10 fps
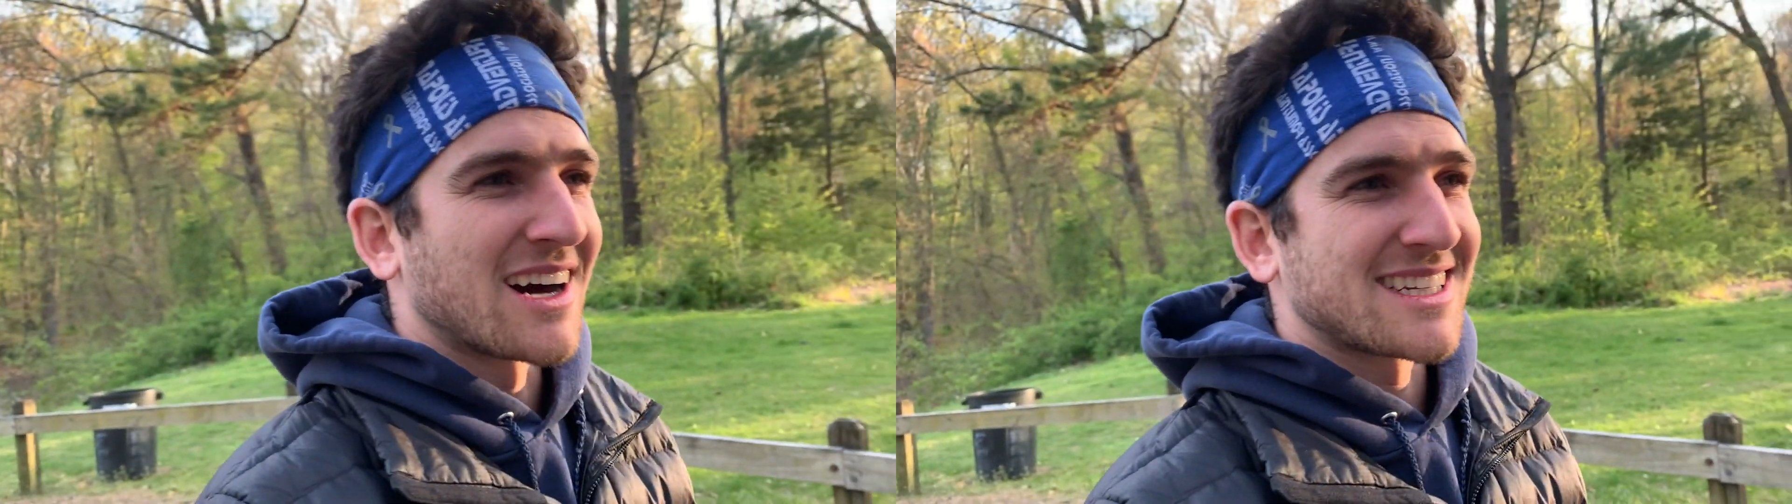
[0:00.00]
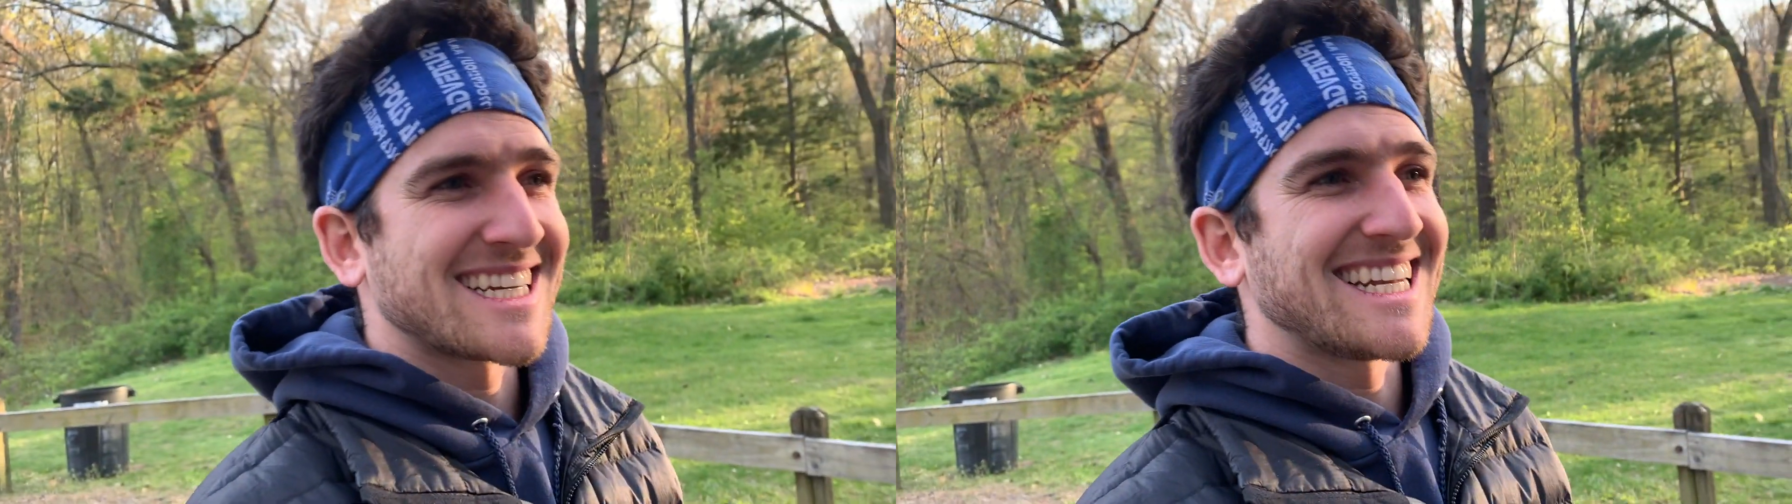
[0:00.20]

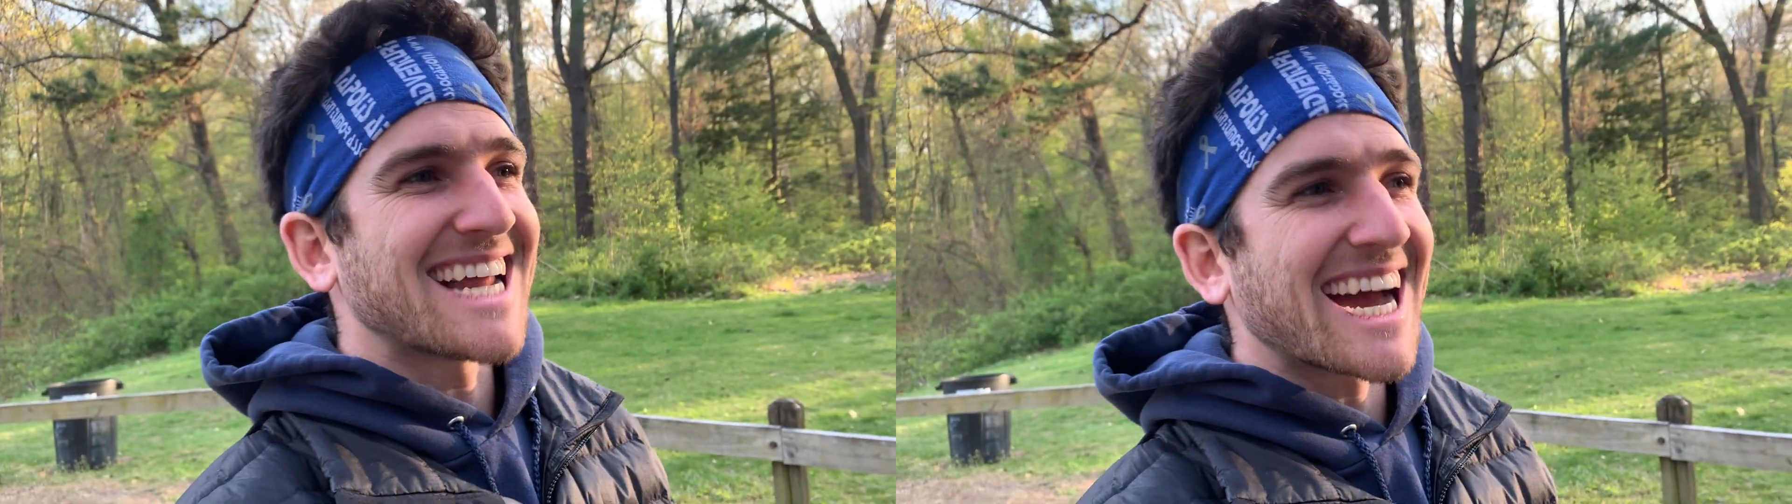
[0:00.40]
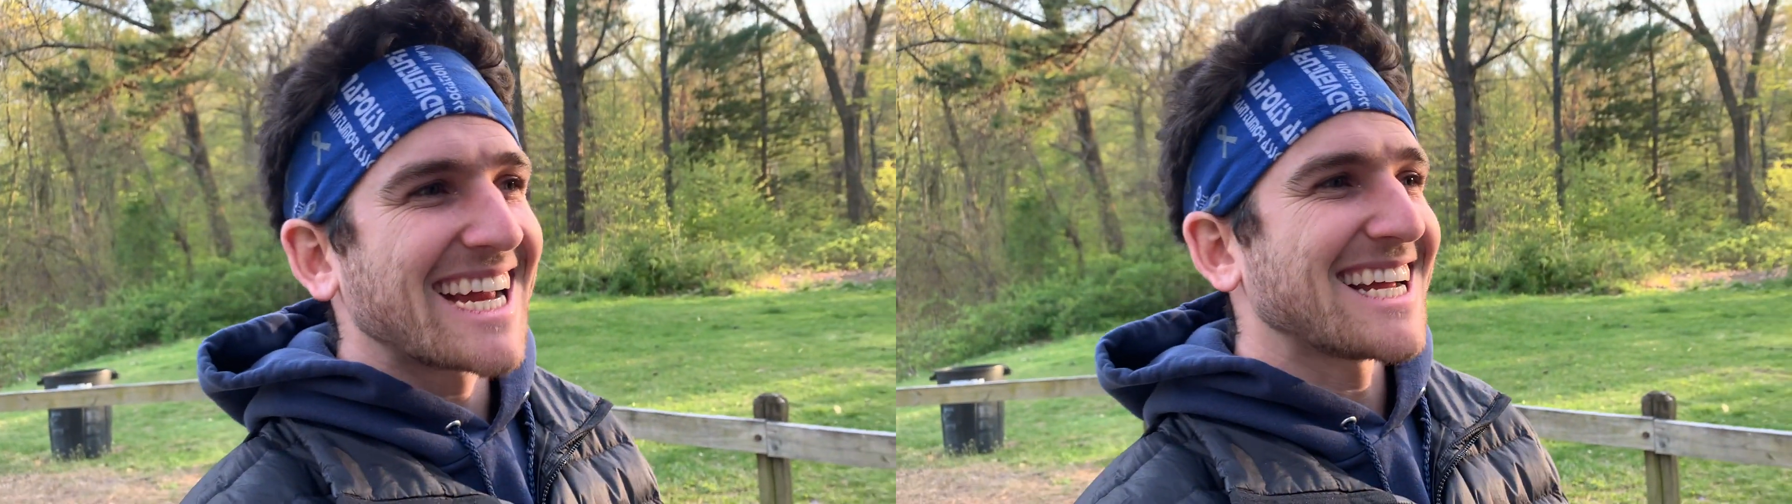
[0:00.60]

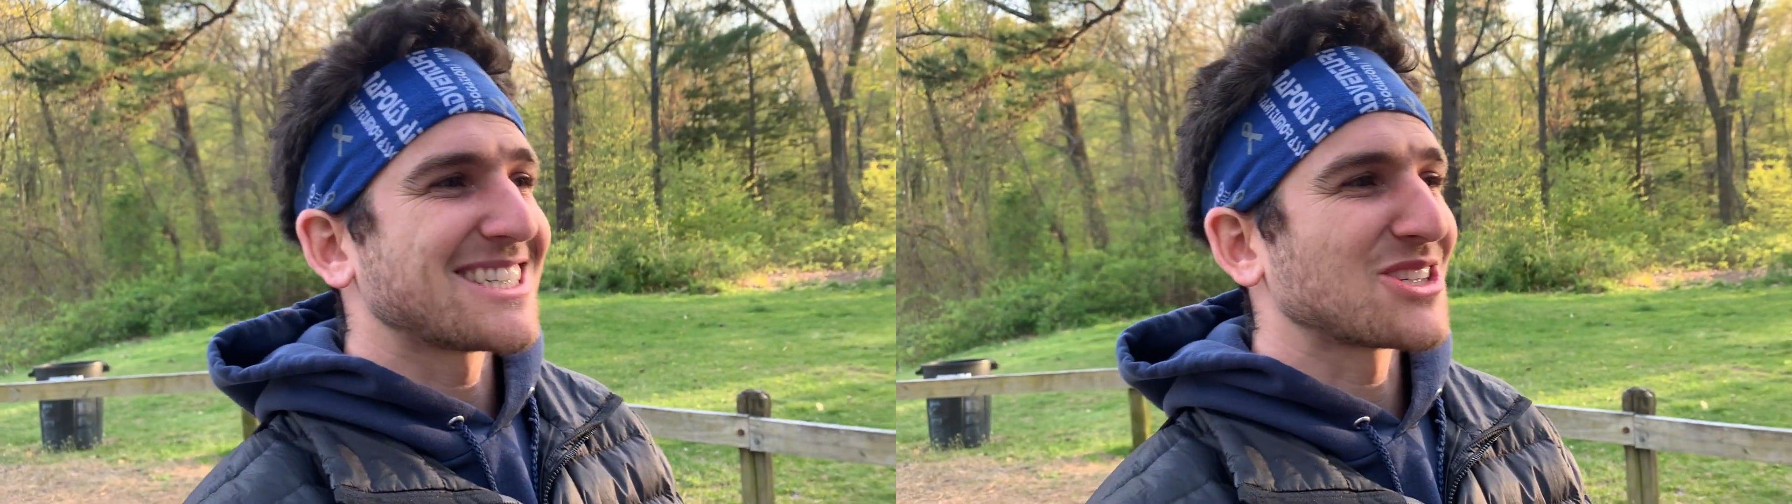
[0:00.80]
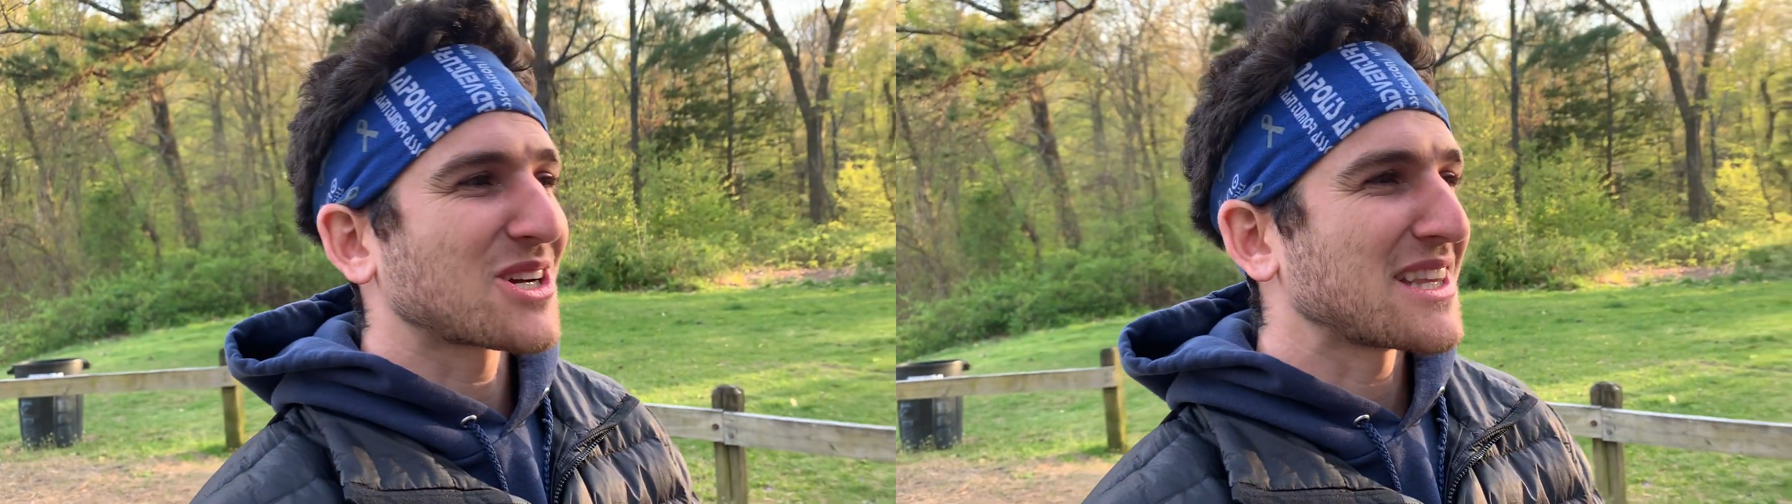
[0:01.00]
Tonight,
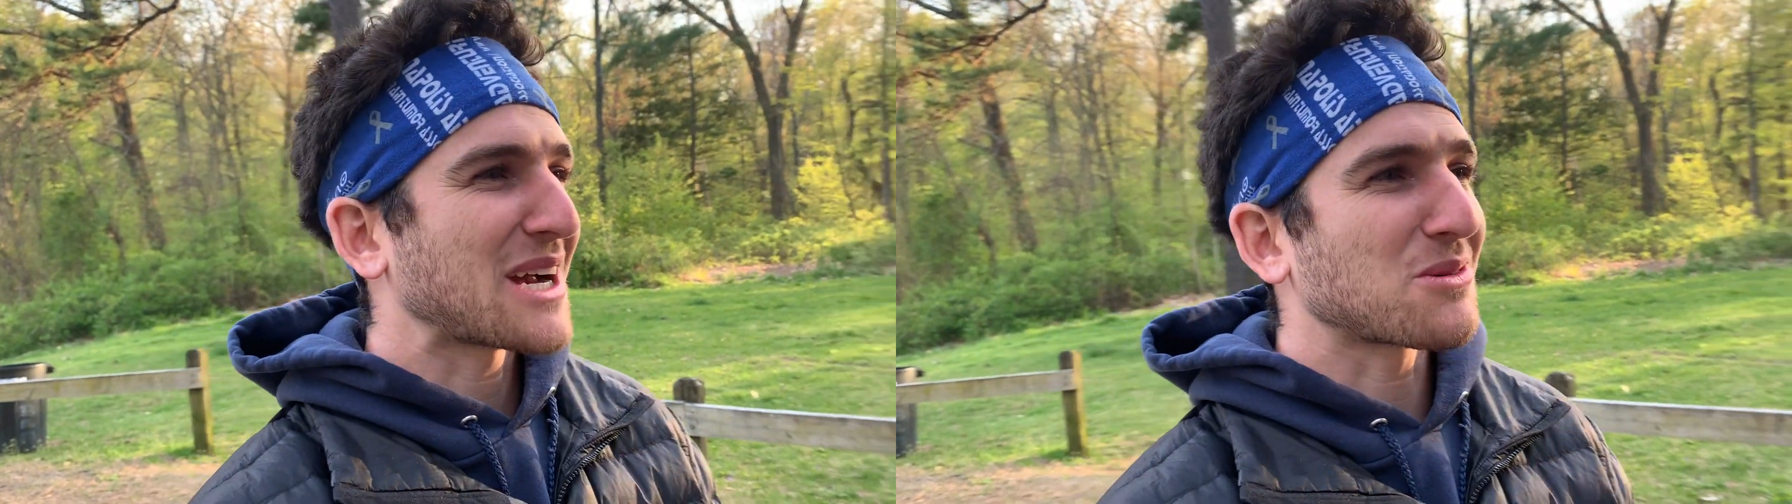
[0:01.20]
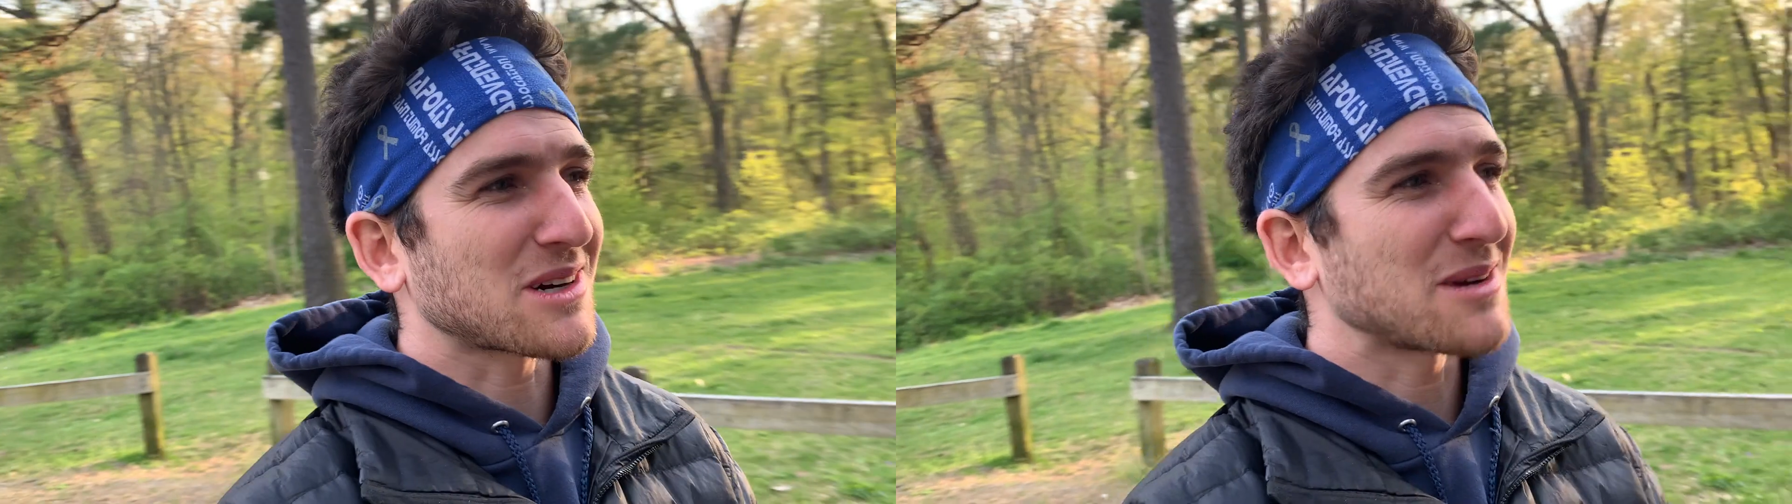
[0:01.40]
it's looking
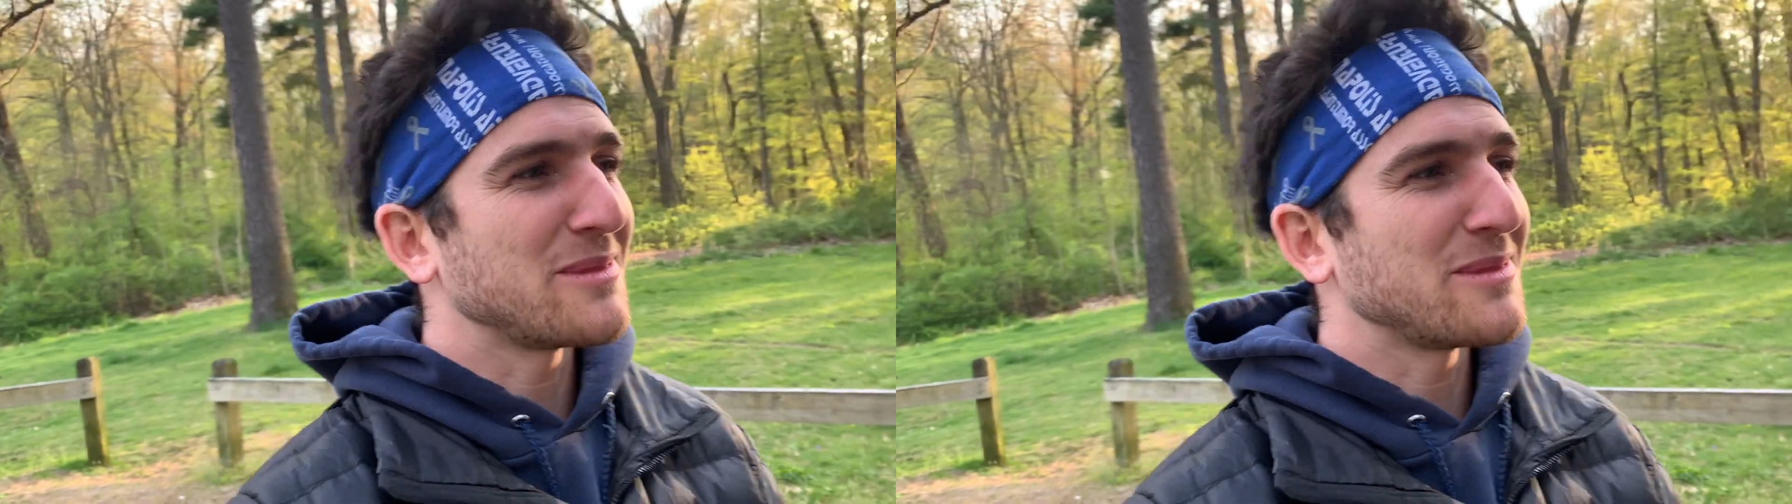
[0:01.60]
like we're going to